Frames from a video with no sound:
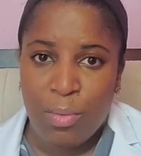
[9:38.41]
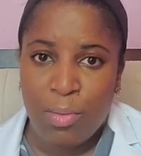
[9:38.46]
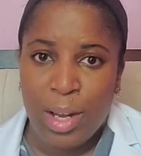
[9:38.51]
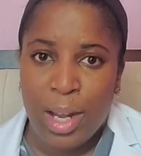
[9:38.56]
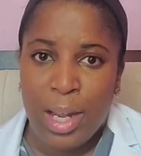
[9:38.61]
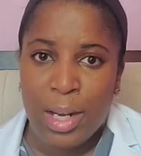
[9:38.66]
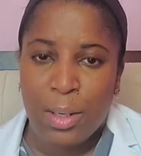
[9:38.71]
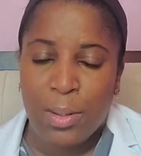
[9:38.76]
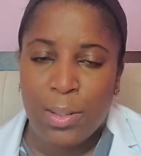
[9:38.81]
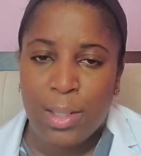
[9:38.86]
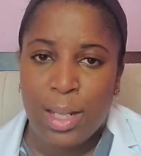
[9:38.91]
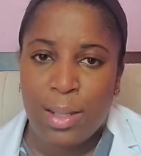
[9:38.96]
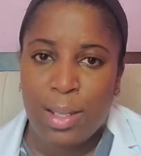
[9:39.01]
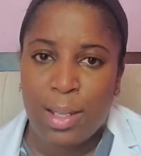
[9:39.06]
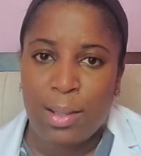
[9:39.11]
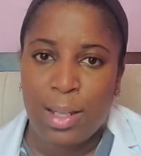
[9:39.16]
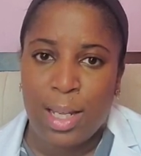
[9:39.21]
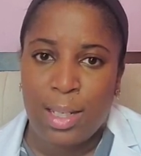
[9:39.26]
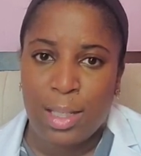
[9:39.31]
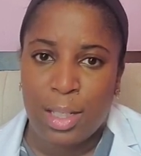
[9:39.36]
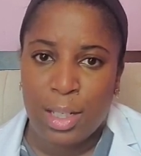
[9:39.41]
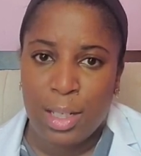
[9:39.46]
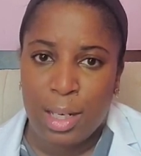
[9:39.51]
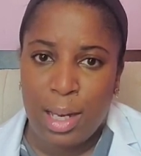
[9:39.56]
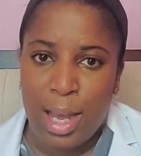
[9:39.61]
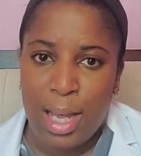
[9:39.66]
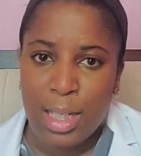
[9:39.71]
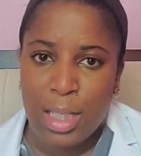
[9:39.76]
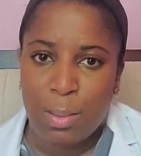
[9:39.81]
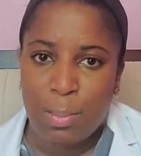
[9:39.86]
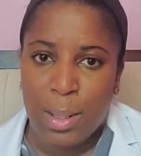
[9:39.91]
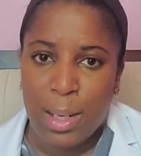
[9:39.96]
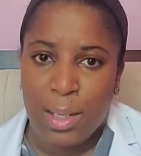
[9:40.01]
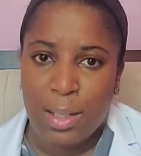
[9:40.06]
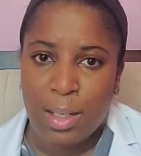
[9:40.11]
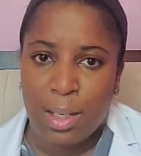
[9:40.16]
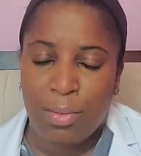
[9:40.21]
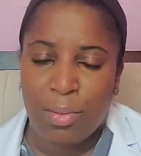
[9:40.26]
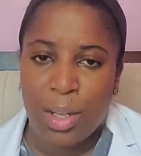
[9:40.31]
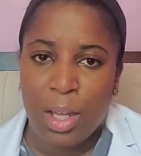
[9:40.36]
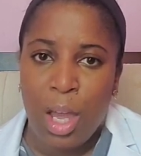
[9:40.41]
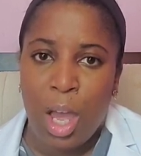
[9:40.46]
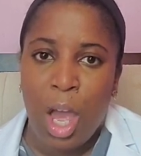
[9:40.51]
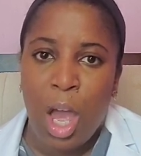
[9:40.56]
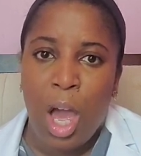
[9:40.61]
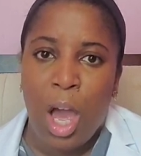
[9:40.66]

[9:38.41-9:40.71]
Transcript: Vitals. I think that's a good aspect of it.